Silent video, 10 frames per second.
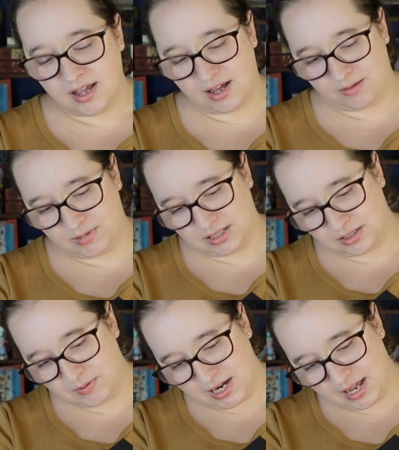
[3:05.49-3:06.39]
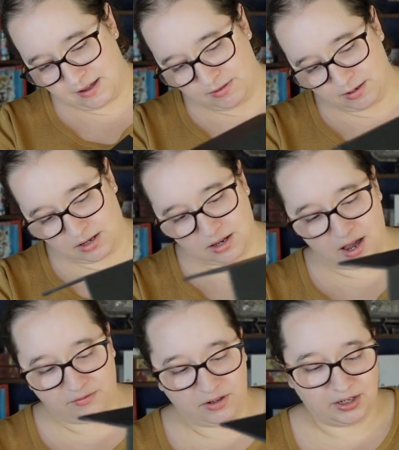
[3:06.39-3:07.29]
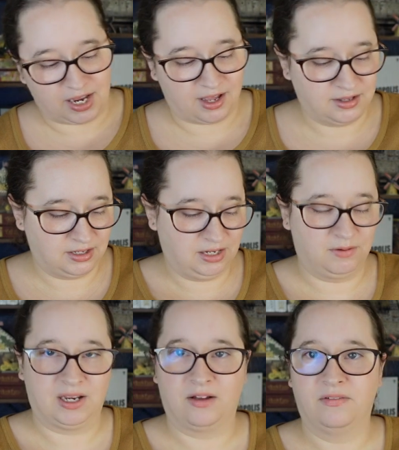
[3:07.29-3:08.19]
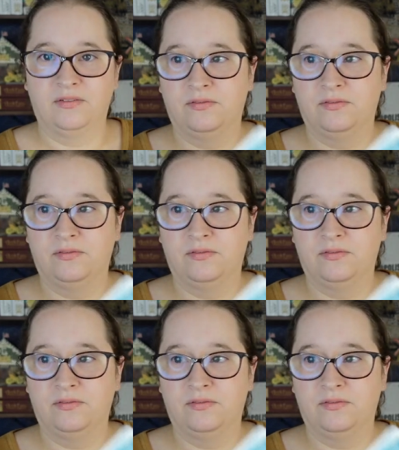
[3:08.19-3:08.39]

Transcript: Um, does this one have the cover? Yeah, here we go.